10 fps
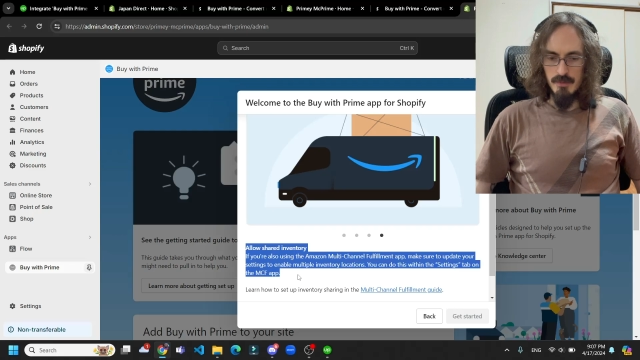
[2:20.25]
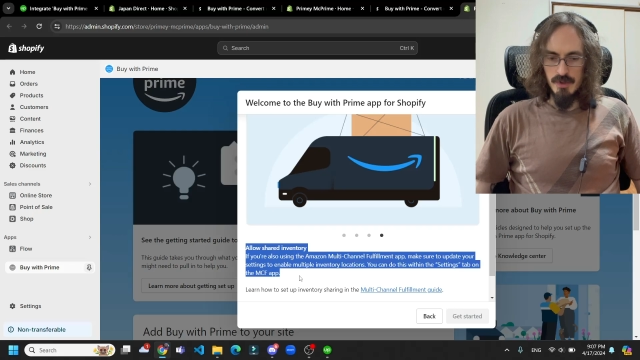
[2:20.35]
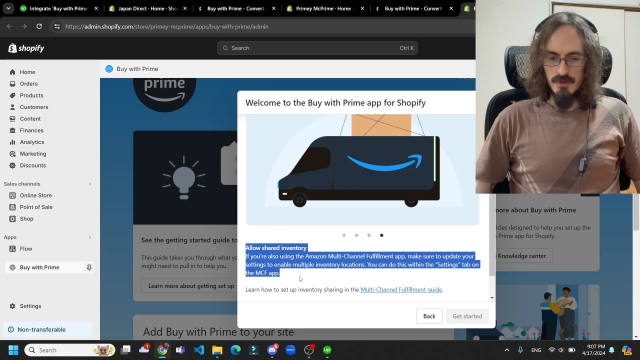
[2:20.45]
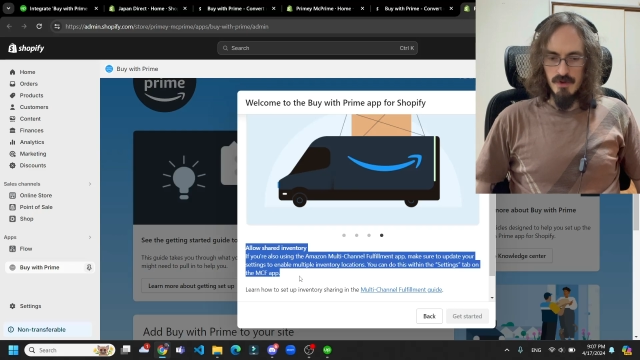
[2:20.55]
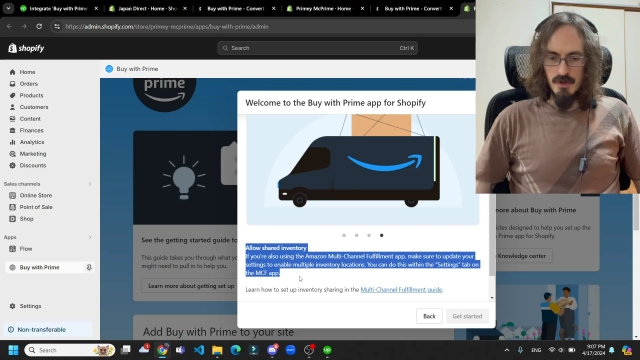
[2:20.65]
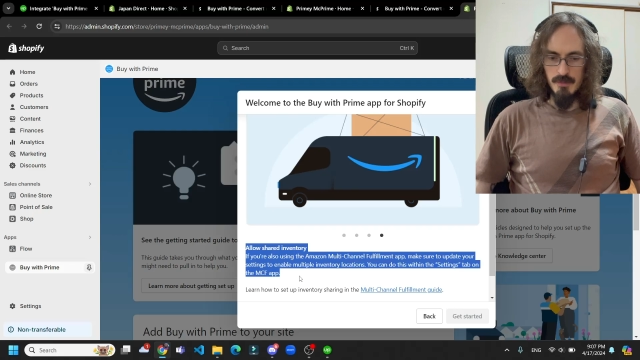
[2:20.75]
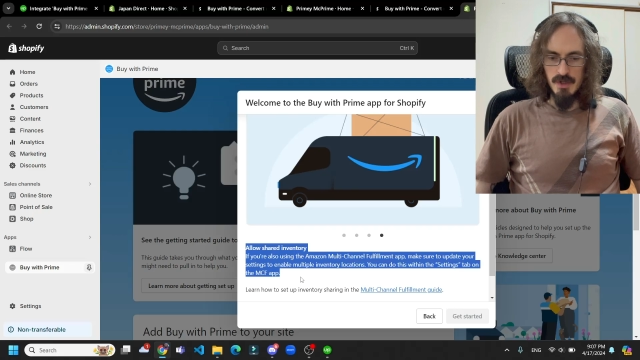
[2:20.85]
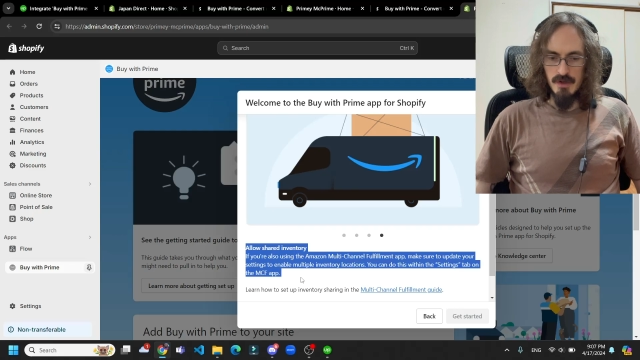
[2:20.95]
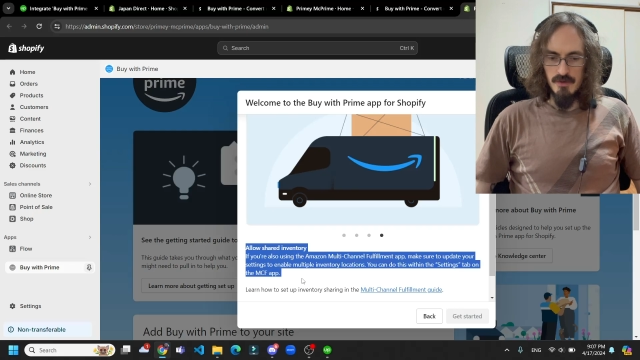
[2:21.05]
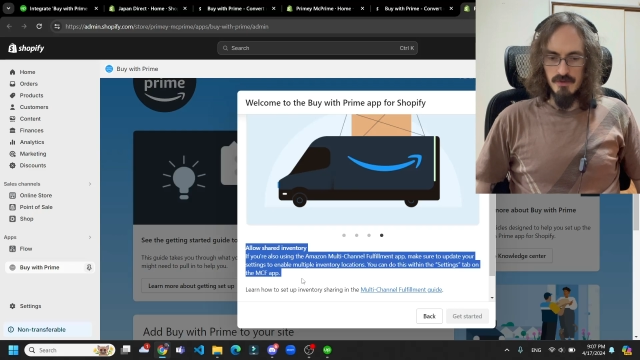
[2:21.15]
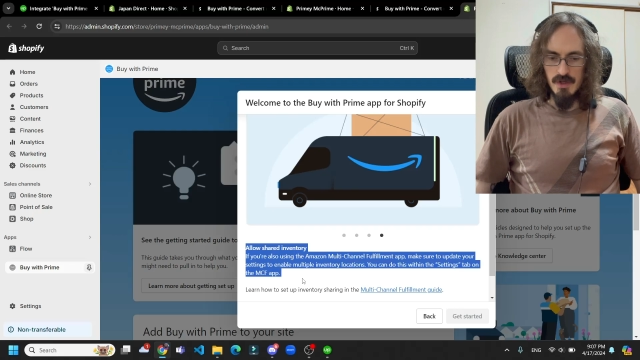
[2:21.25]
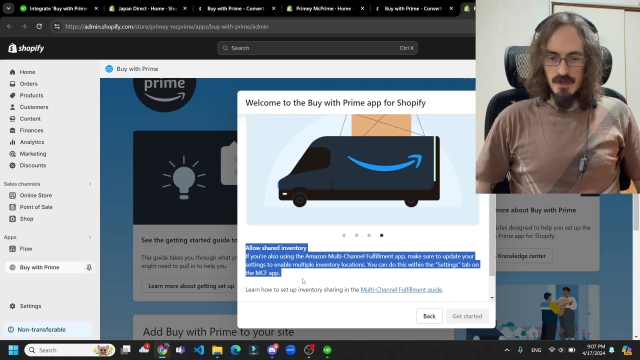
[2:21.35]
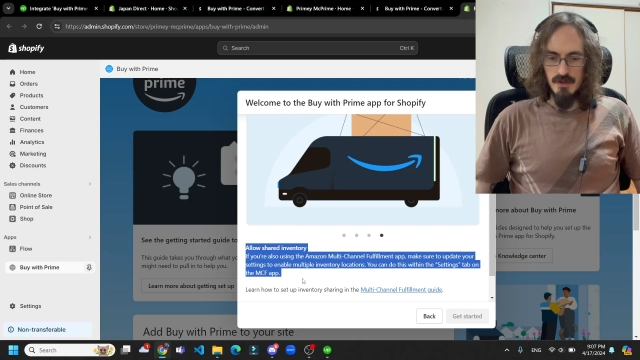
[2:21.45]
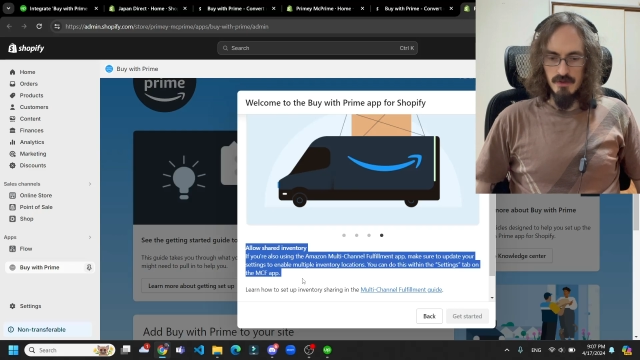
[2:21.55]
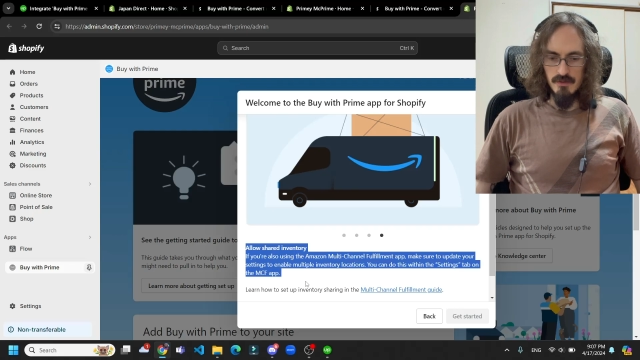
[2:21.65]
make sure to update your
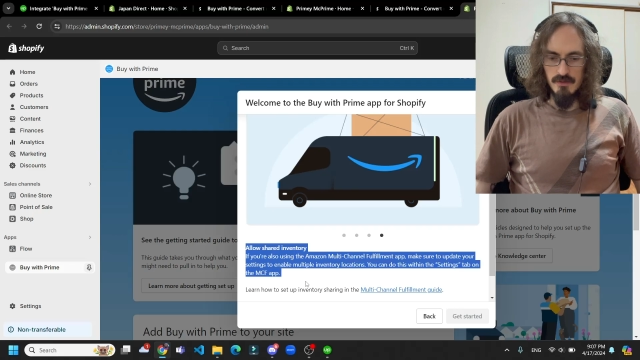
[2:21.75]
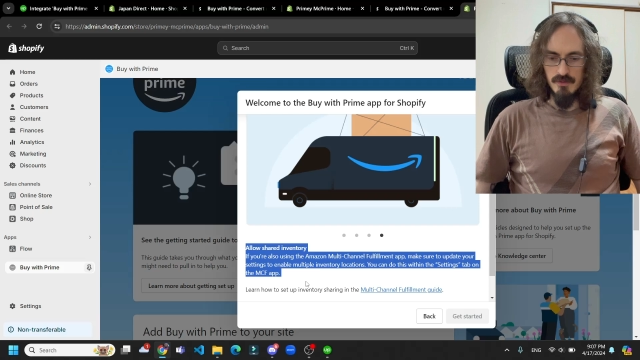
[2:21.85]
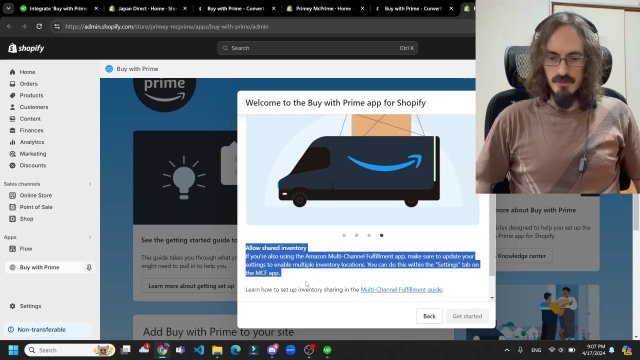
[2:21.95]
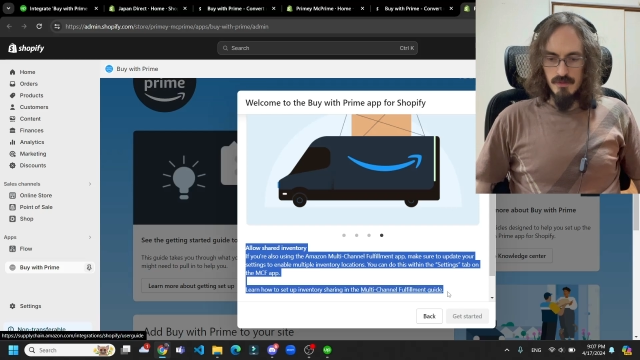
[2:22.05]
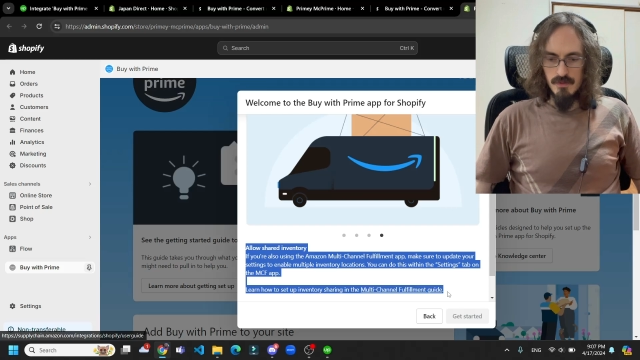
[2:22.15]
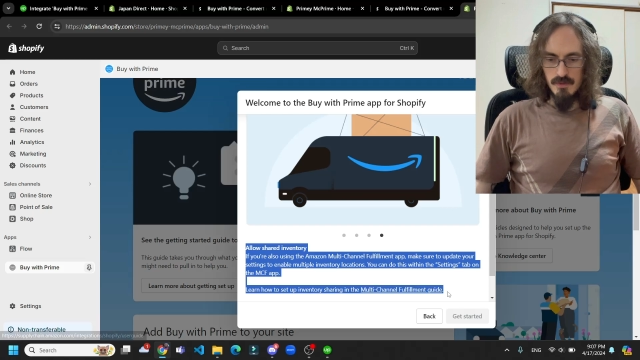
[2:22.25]
settings.